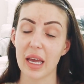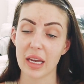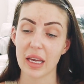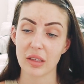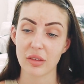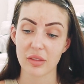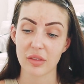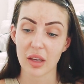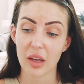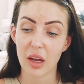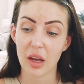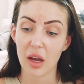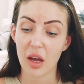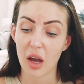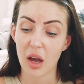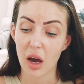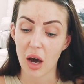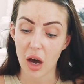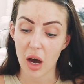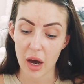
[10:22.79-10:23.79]
and
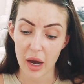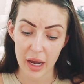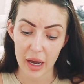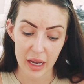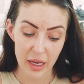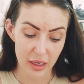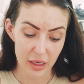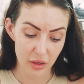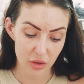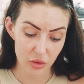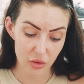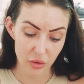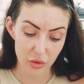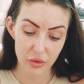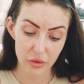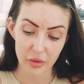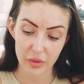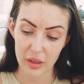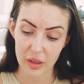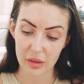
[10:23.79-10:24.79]
I
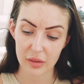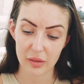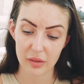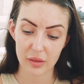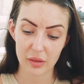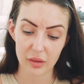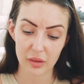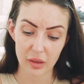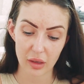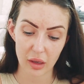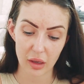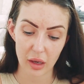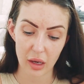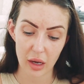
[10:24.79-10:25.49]
use this